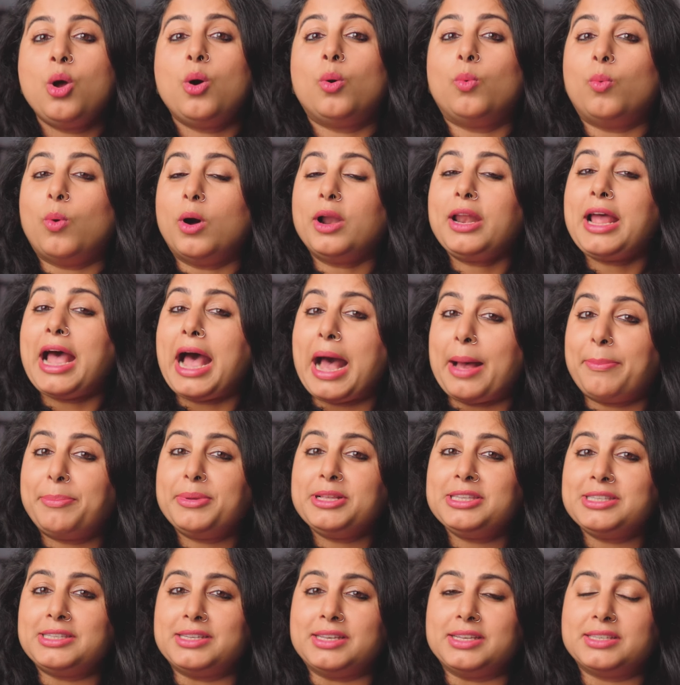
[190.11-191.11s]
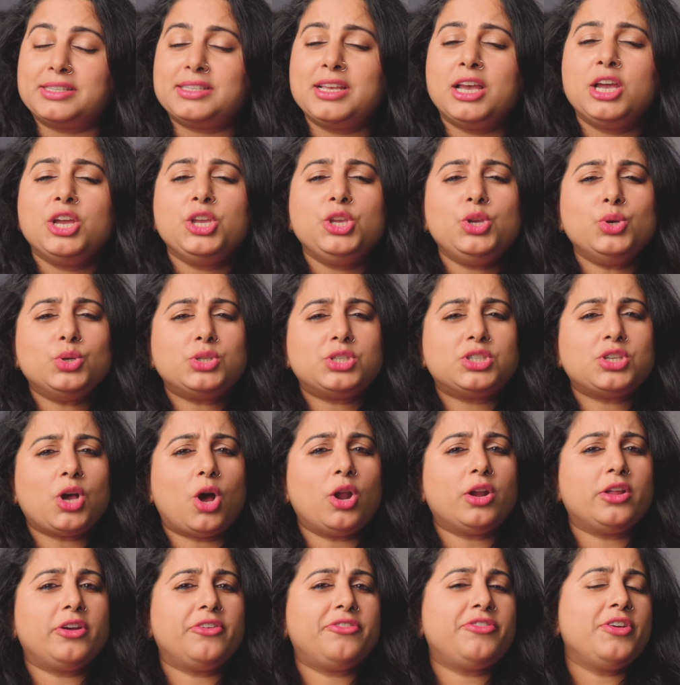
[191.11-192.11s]
what happens is you
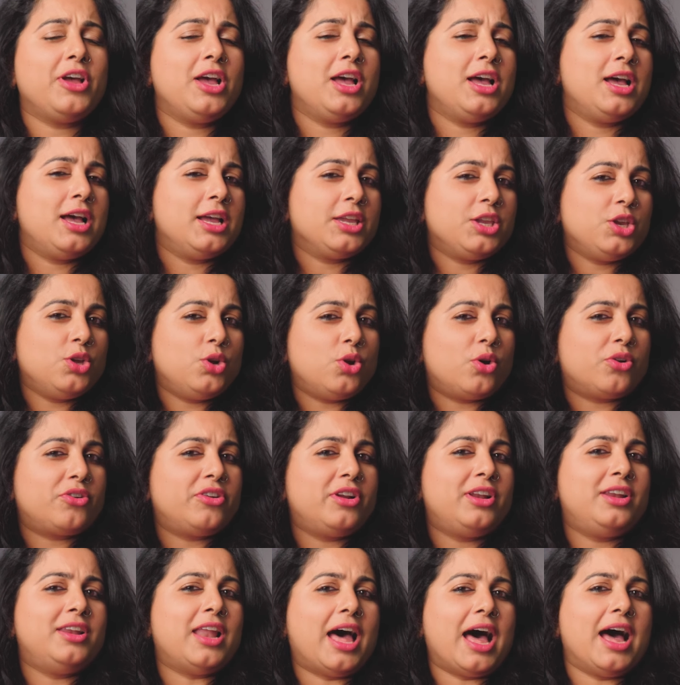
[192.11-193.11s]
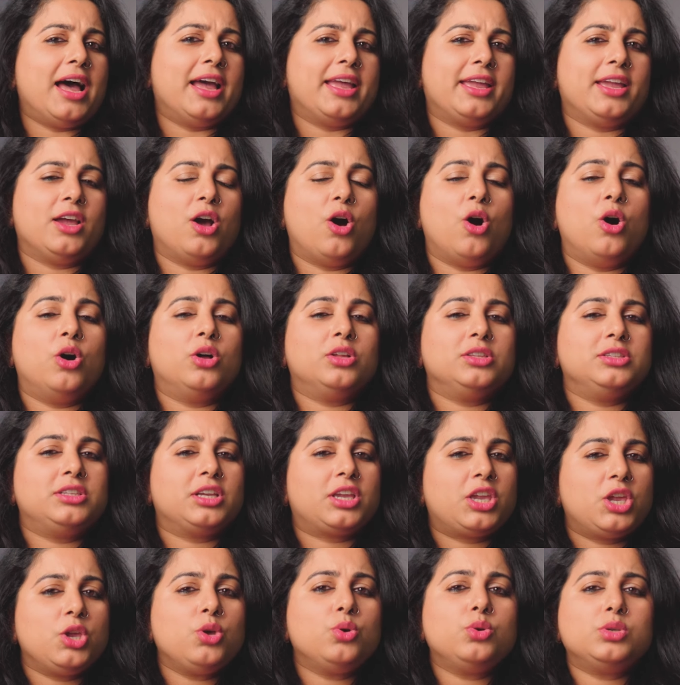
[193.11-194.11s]
sort of, rely on the
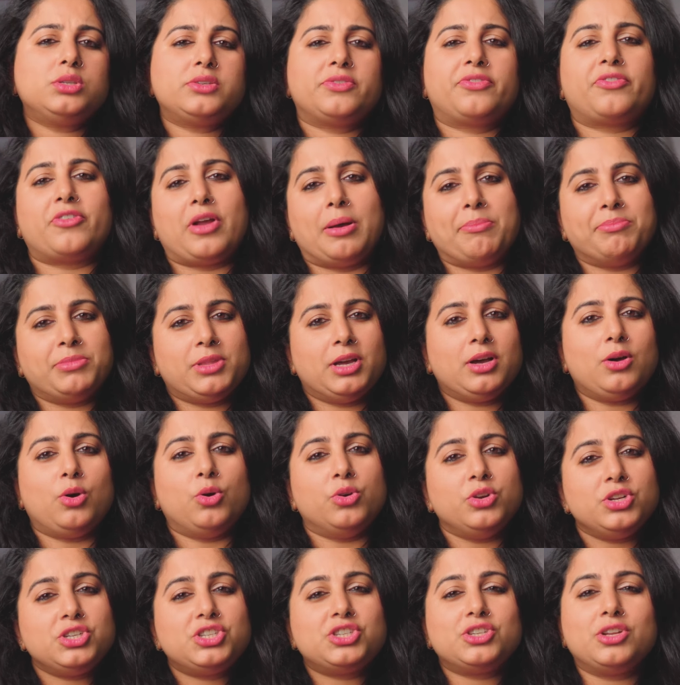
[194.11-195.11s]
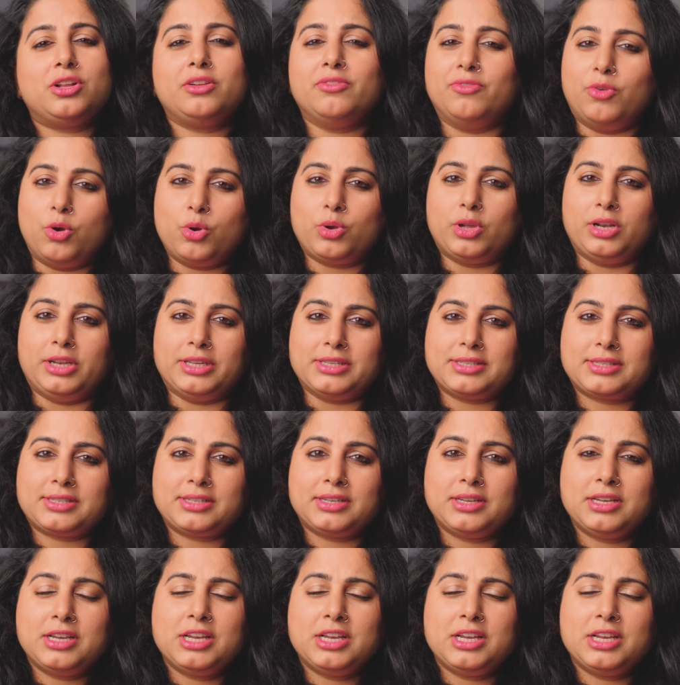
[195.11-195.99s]
cues from the original vocalist.